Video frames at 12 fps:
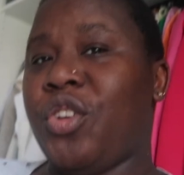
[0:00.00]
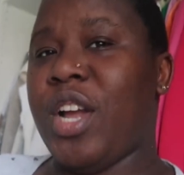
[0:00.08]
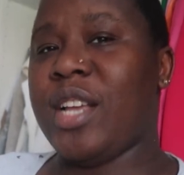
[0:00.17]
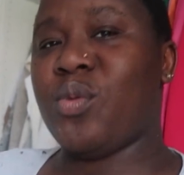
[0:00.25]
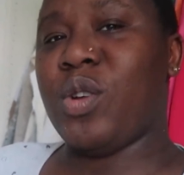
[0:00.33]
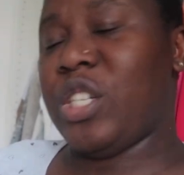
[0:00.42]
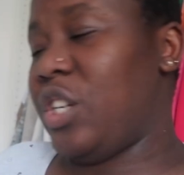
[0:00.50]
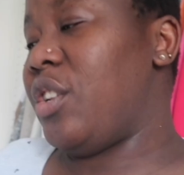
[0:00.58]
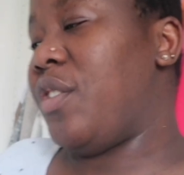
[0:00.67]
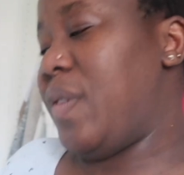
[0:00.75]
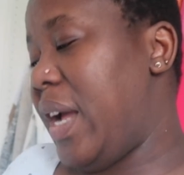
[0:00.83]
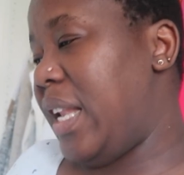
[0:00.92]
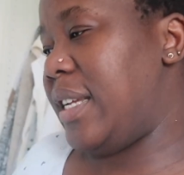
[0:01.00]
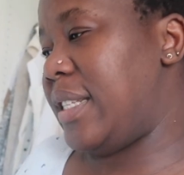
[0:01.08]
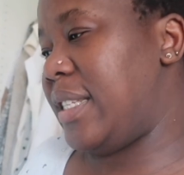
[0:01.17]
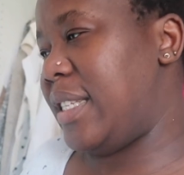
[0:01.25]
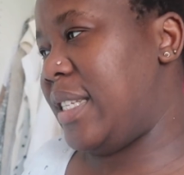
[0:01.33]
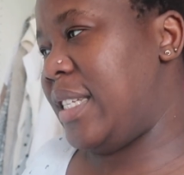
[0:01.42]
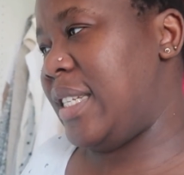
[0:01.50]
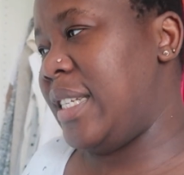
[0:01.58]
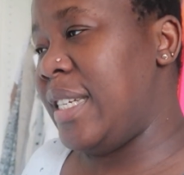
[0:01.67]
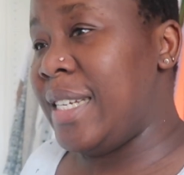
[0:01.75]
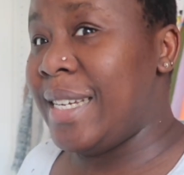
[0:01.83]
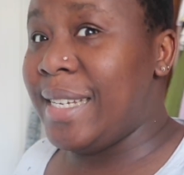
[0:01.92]
you guys watching Love Island?
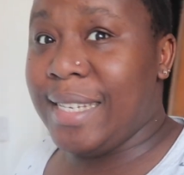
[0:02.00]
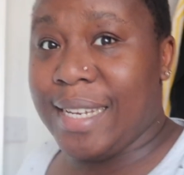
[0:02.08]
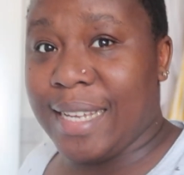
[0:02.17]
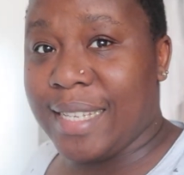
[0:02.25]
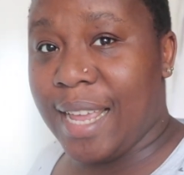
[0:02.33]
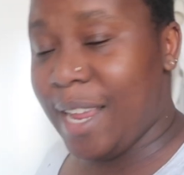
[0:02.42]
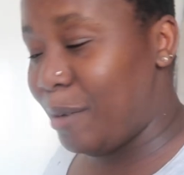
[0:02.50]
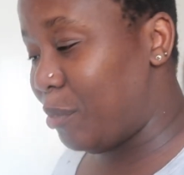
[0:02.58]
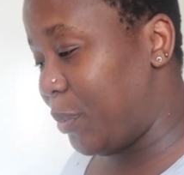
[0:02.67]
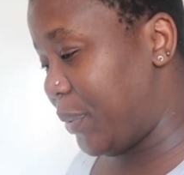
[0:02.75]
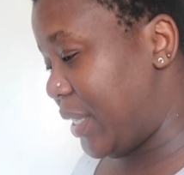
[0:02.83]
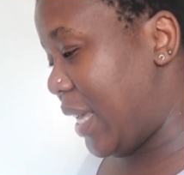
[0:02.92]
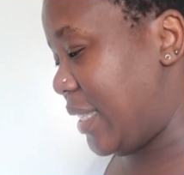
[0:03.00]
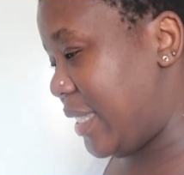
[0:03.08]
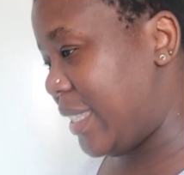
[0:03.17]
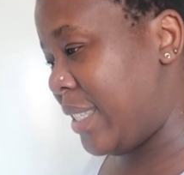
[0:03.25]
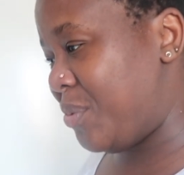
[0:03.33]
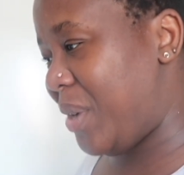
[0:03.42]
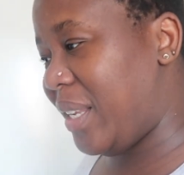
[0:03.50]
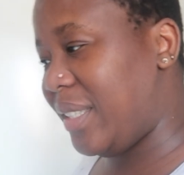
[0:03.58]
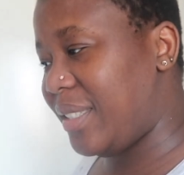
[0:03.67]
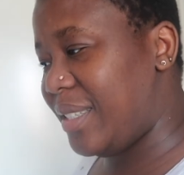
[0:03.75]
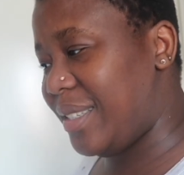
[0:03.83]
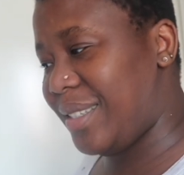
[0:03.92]
Yes, I am obsessed.
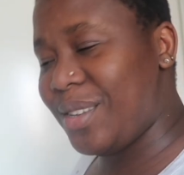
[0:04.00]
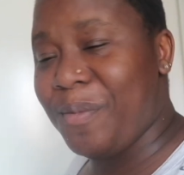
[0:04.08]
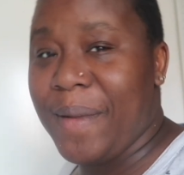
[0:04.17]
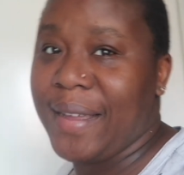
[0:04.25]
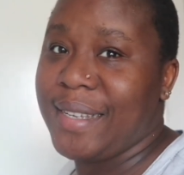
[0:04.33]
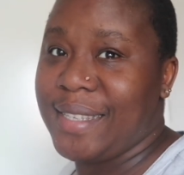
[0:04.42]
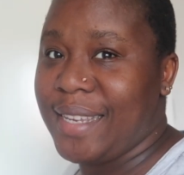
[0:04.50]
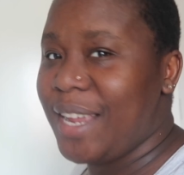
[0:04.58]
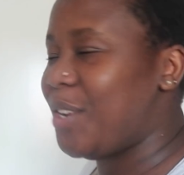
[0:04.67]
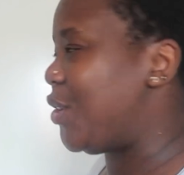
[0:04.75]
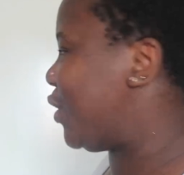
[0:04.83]
When summer is here, you